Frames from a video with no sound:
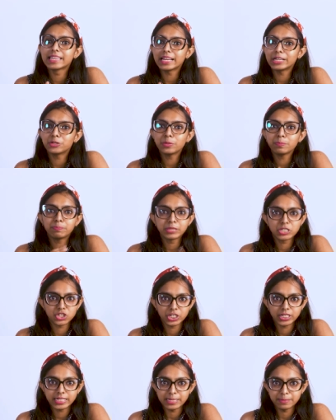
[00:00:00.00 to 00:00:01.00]
get to the
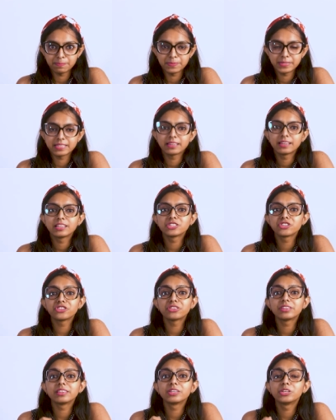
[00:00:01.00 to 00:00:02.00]
pitching tip.
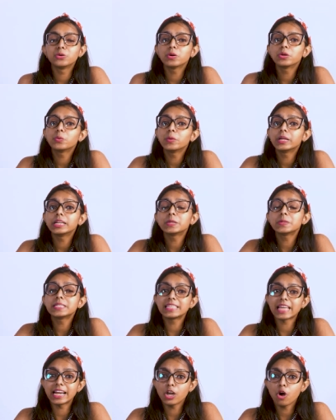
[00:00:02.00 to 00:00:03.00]
So, you are going to
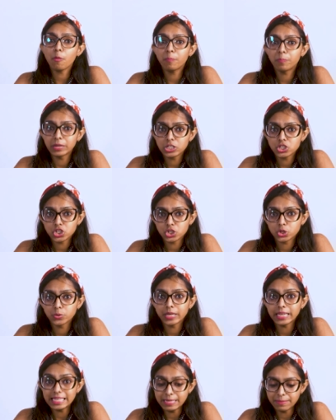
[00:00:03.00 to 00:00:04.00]
send your pitch to
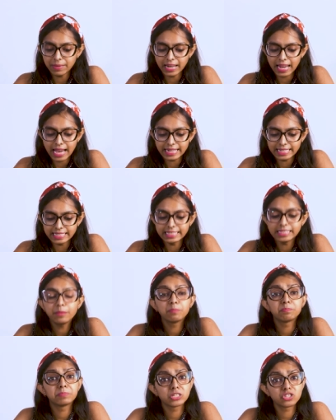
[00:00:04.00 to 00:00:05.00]
the email ID
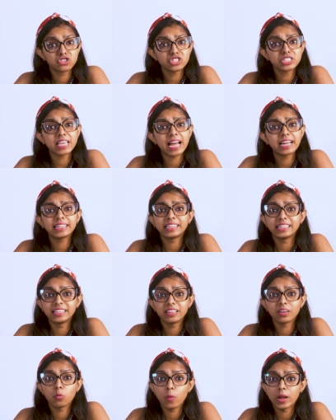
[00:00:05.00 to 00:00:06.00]
pitches at
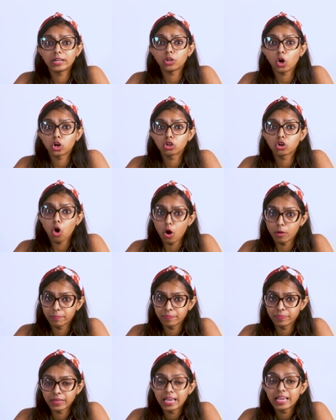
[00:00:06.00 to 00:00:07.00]
eatingwell.com.